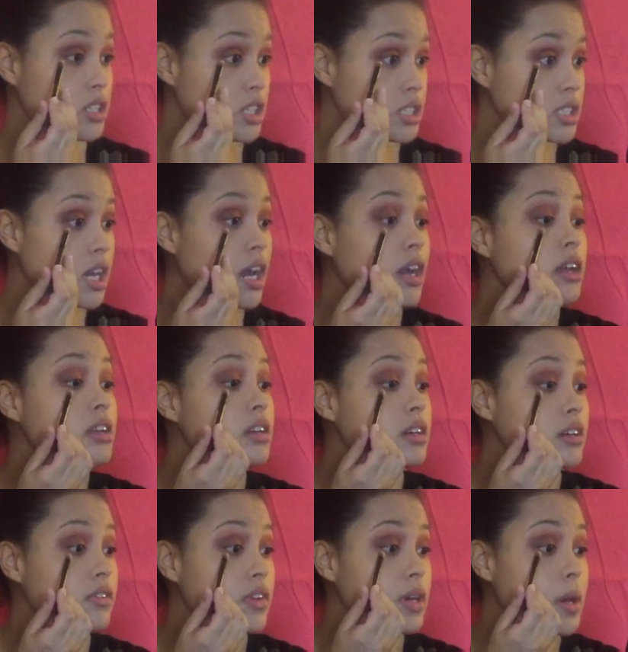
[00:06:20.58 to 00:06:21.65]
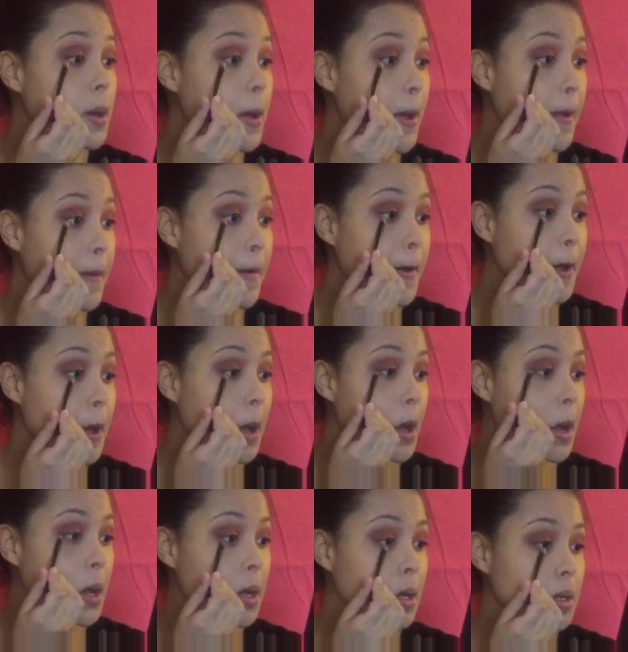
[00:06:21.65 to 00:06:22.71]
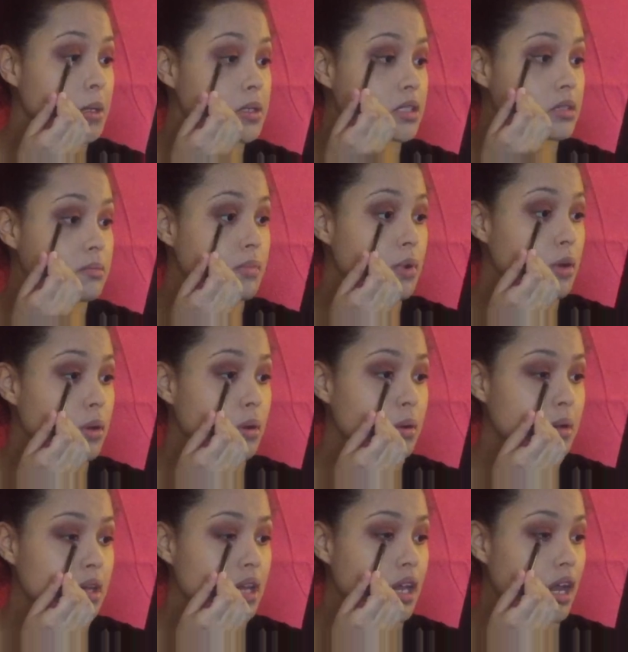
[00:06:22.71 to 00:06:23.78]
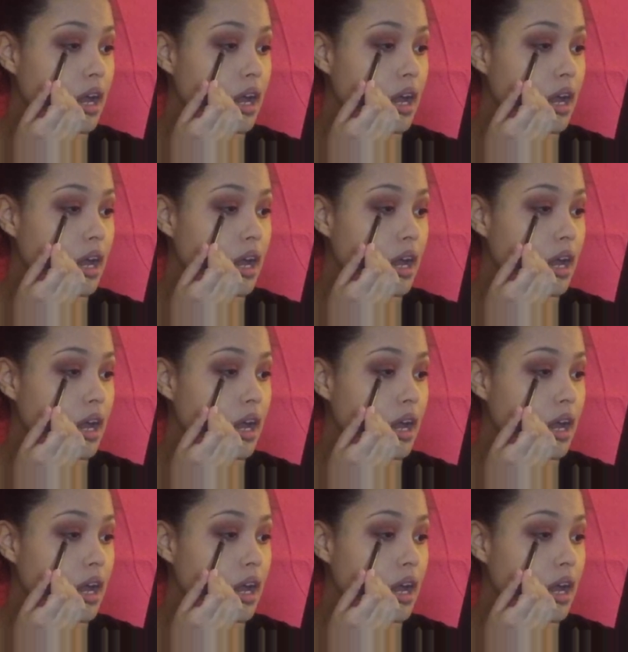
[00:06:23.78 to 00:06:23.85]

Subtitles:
just kind of smoking